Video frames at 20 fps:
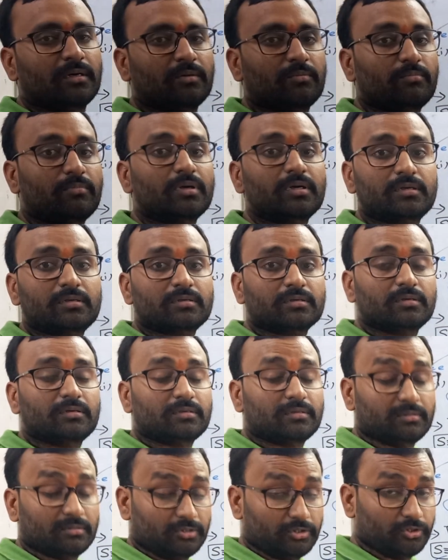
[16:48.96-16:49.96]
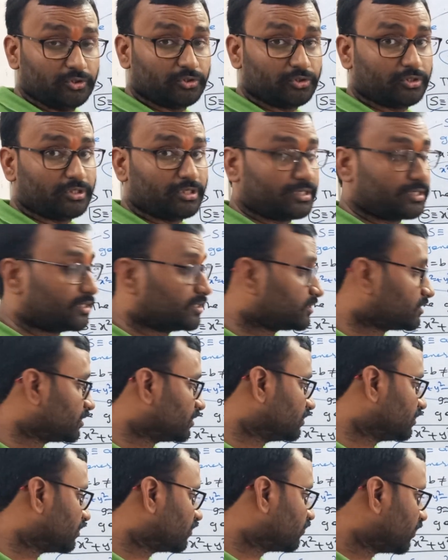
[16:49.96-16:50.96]
But you should
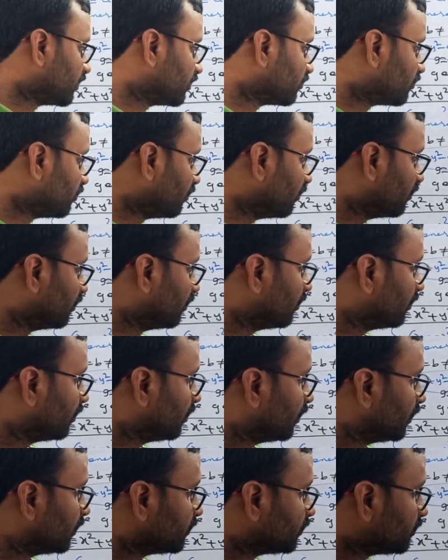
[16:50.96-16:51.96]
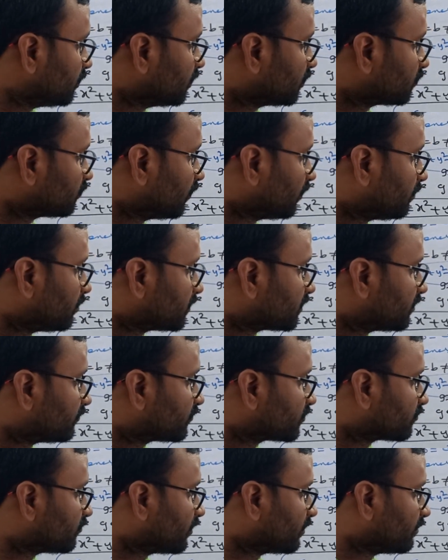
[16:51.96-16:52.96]
understand that what you know, g square plus
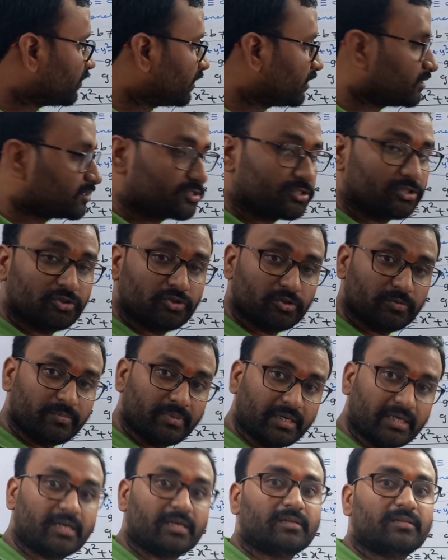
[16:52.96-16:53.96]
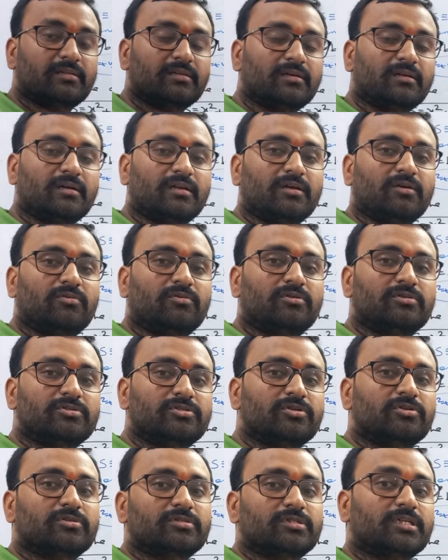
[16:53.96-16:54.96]
f square minus c should be greater than or equal to
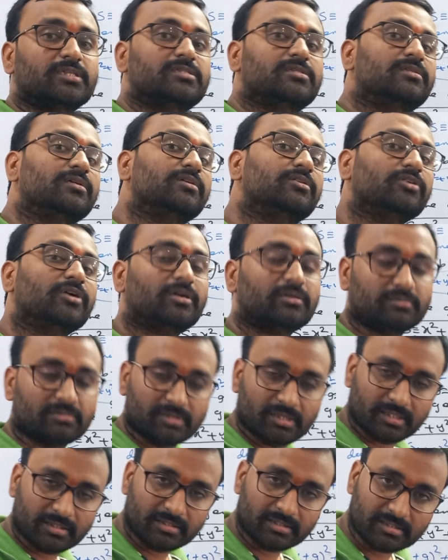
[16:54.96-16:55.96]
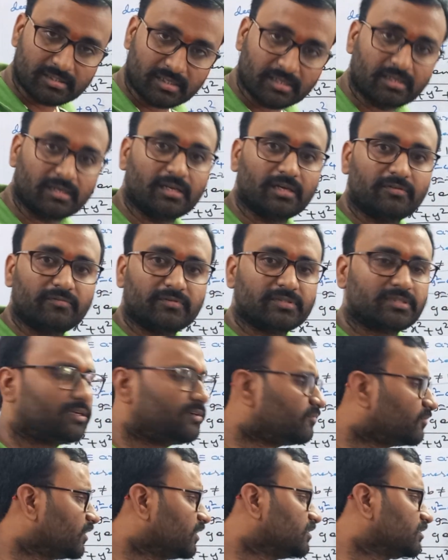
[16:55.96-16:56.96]
0, such that you have to take the circle equation
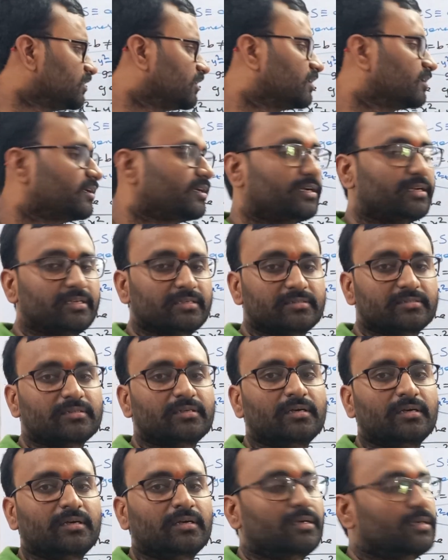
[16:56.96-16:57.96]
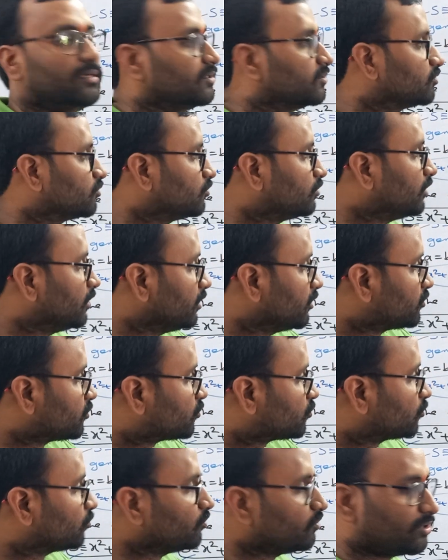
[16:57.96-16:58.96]
and find center radius. So
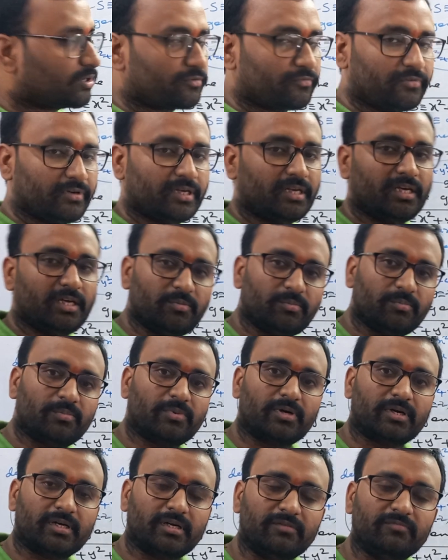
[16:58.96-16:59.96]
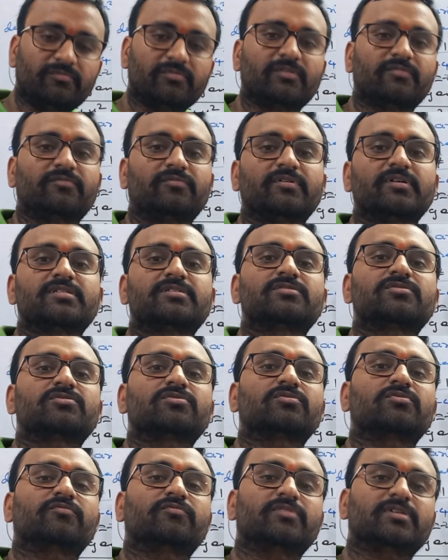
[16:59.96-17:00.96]
these two are very important for first
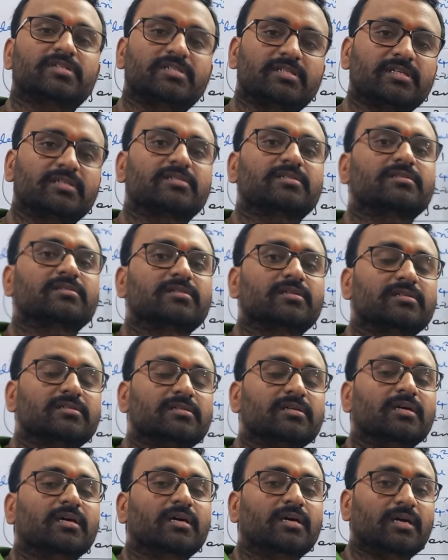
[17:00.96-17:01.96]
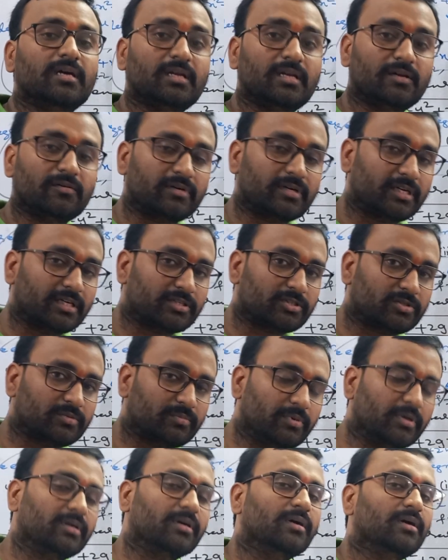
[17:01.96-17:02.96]
exercise in our
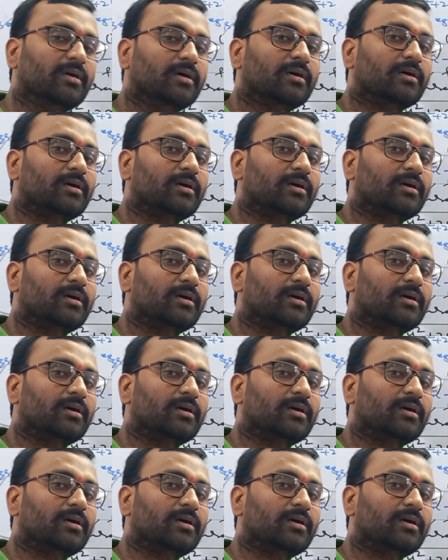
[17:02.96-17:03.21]
textbook.